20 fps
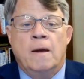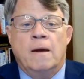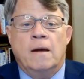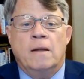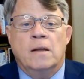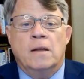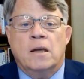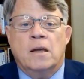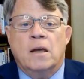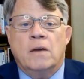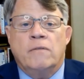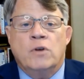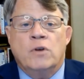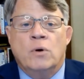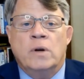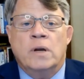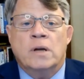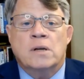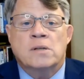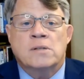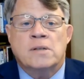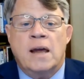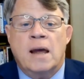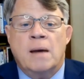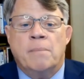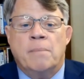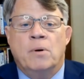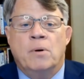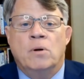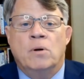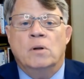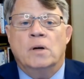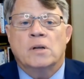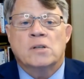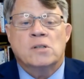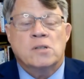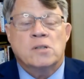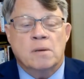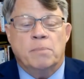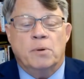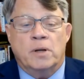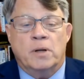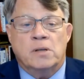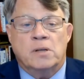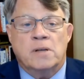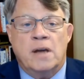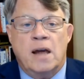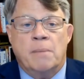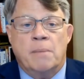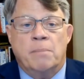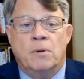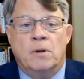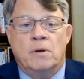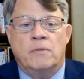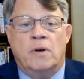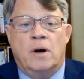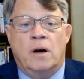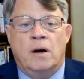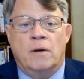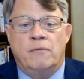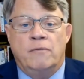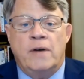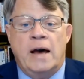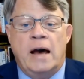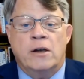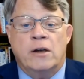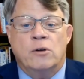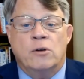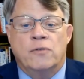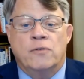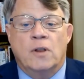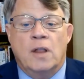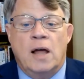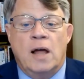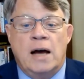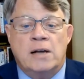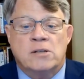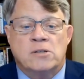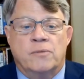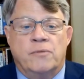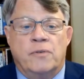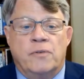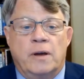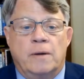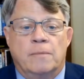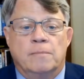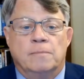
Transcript: and then give you an example, a simple example of a value philosophy.